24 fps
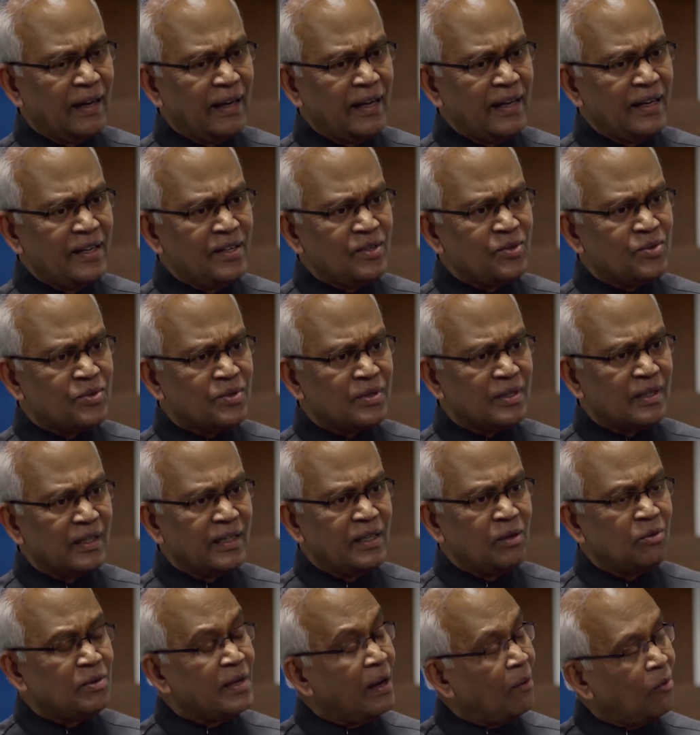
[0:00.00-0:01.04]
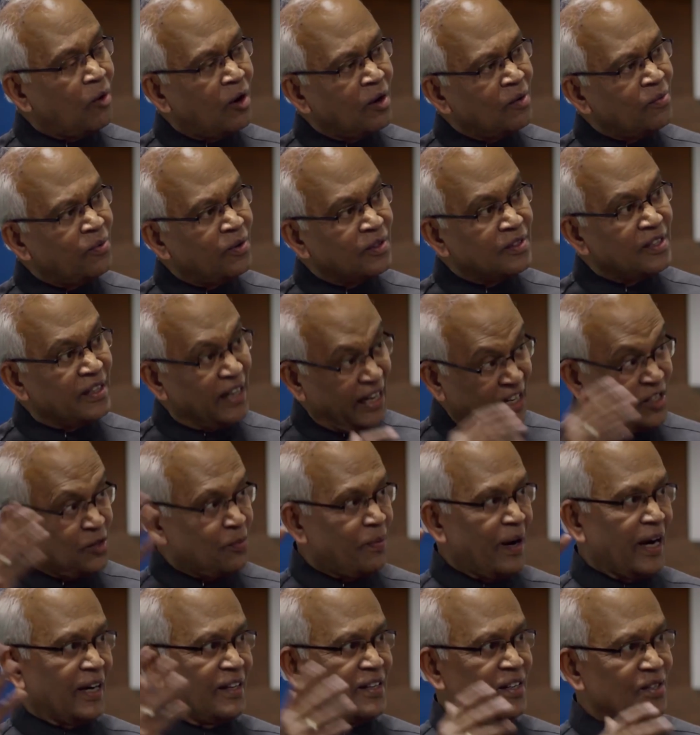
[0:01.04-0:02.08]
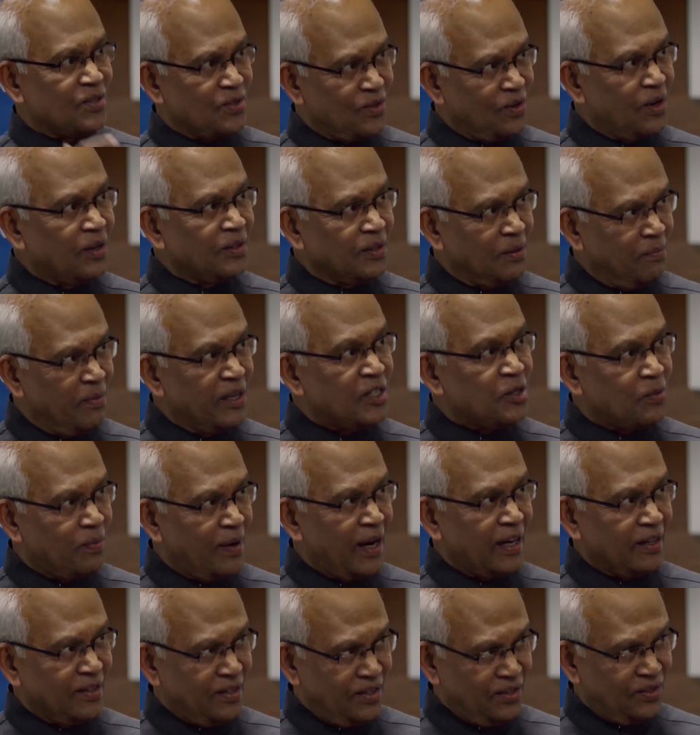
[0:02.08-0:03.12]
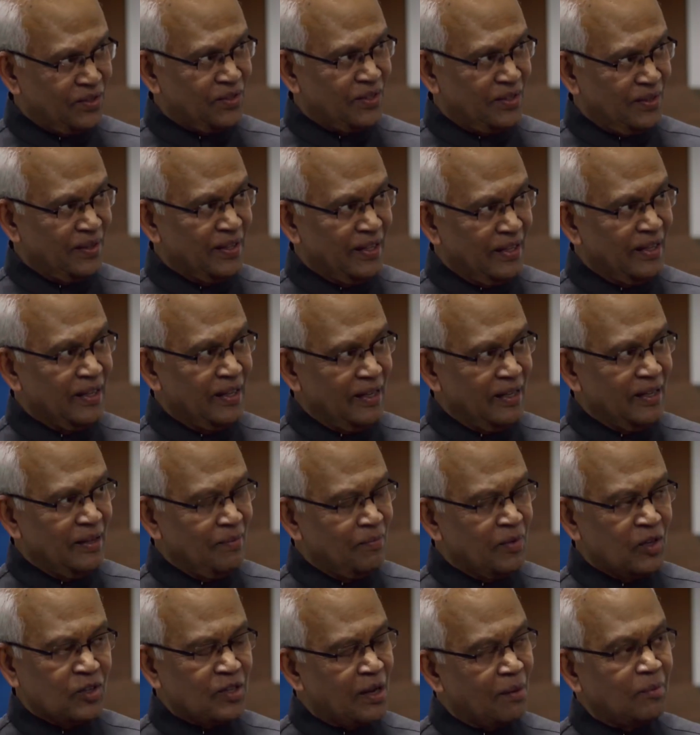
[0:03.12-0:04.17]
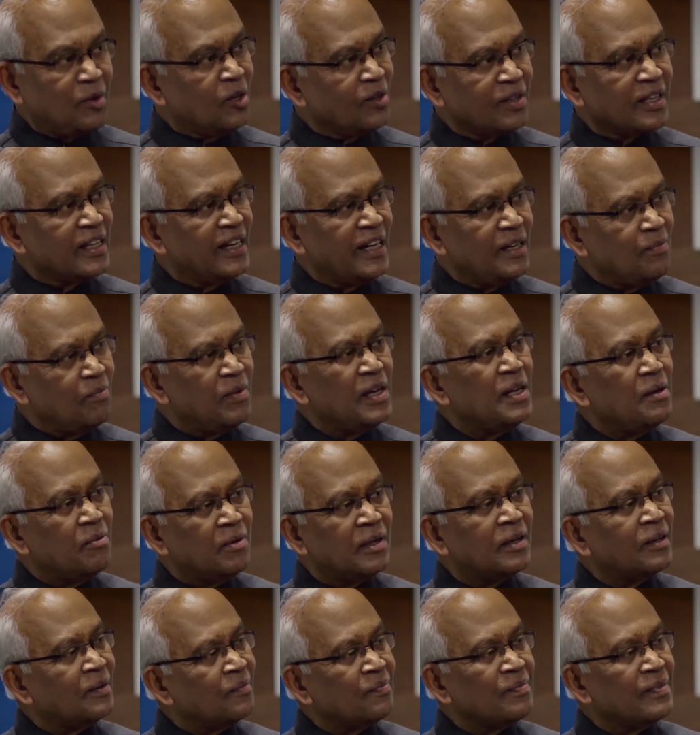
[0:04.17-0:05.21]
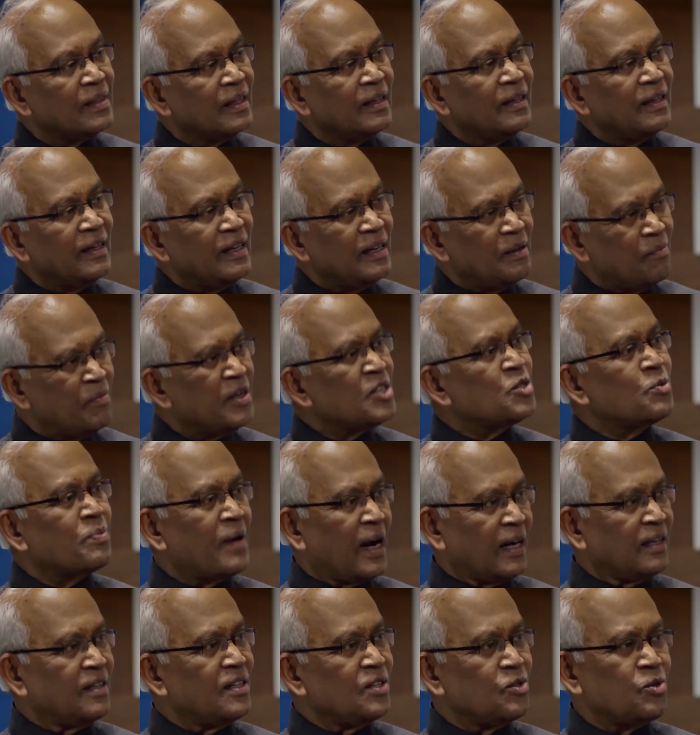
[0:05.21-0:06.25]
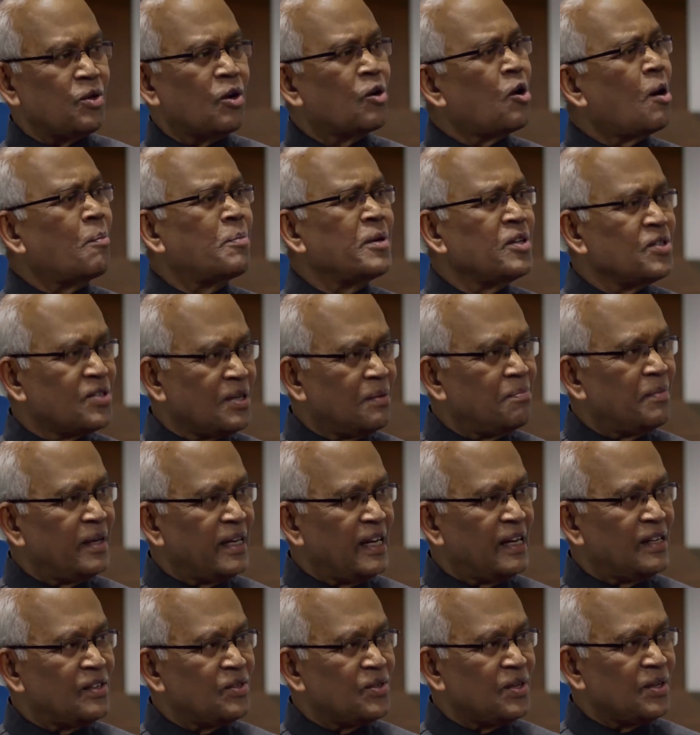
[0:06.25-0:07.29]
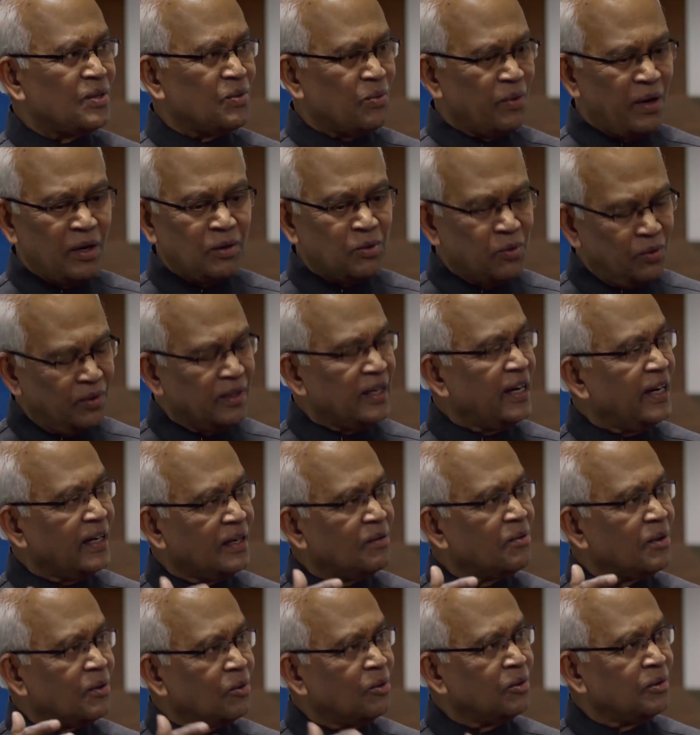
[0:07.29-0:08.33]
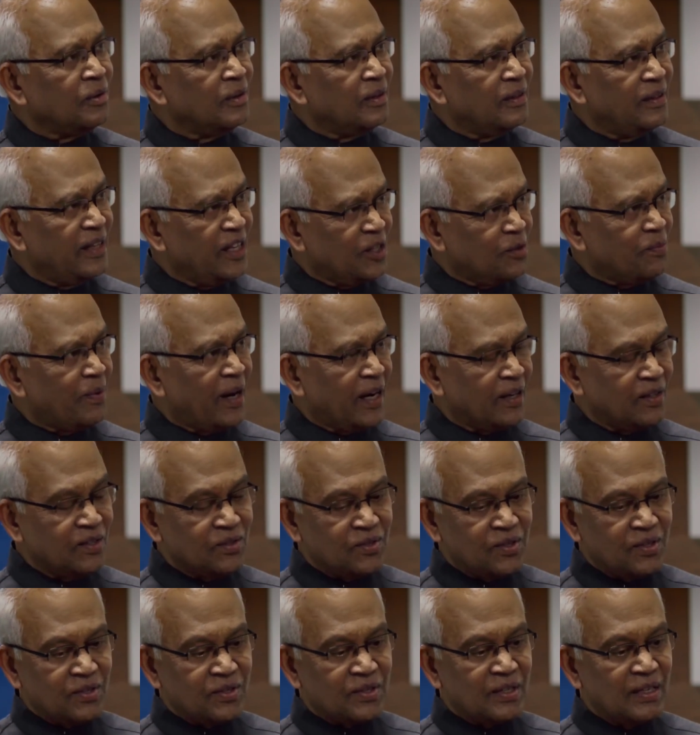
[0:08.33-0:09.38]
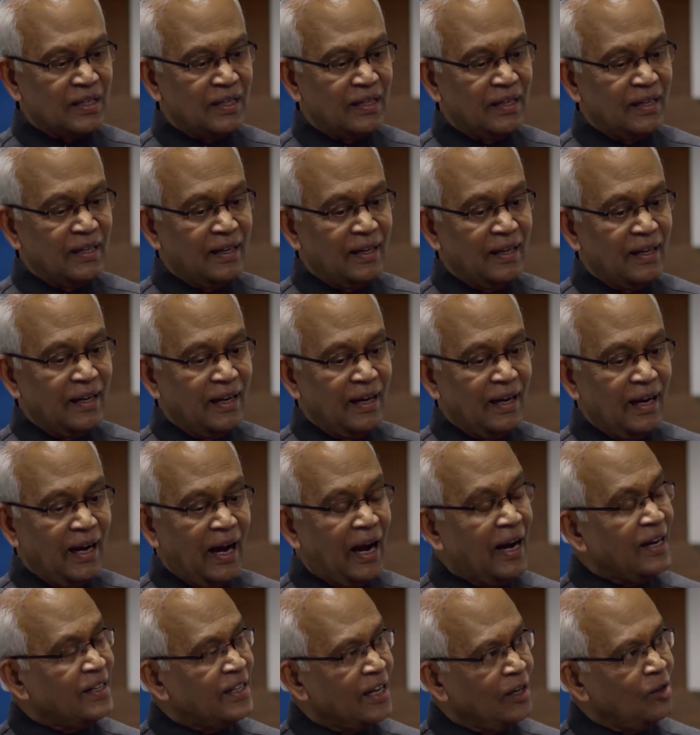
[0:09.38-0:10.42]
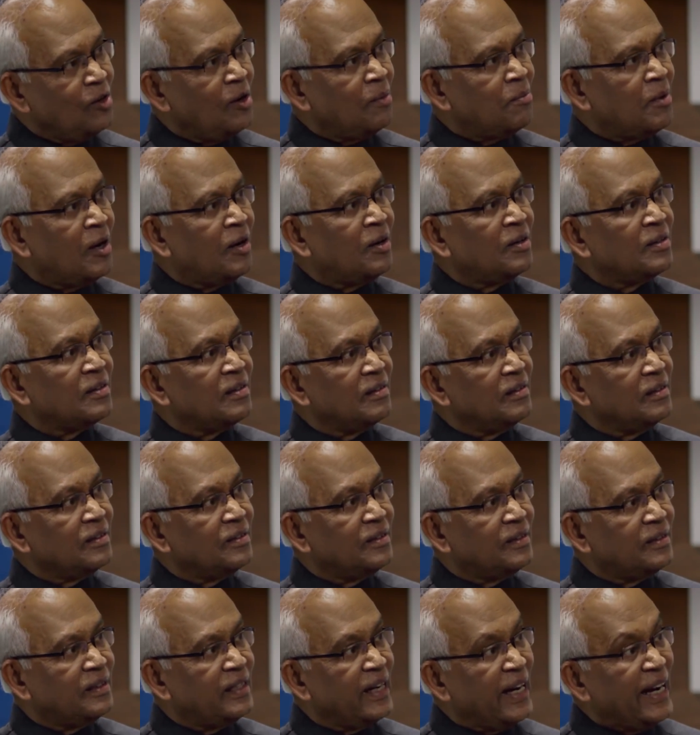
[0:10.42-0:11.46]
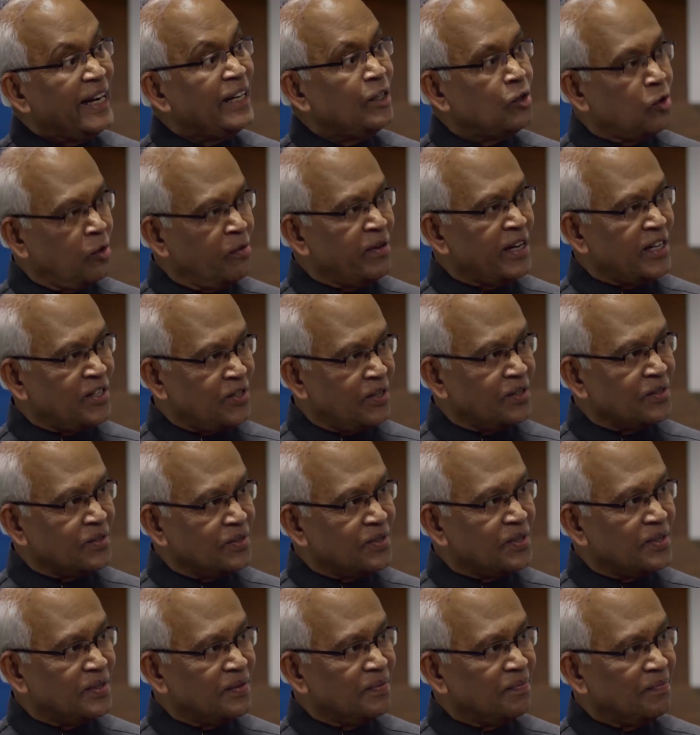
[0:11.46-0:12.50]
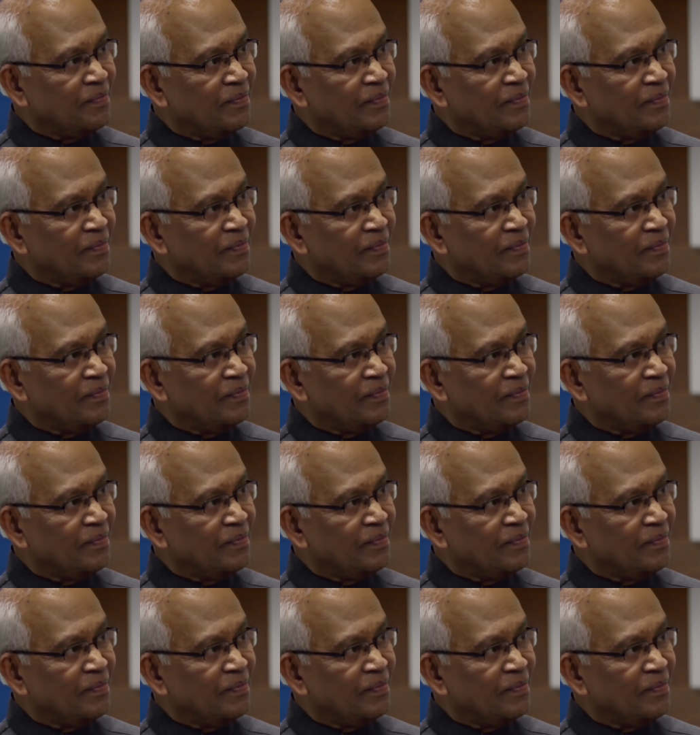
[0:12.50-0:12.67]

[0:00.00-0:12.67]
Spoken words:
is give the award for the next practice, not the best practice. Because I'm not a great believer in best practice. We are copying somebody else's. We have to create our own next practices. I'll tell you about 3 innovations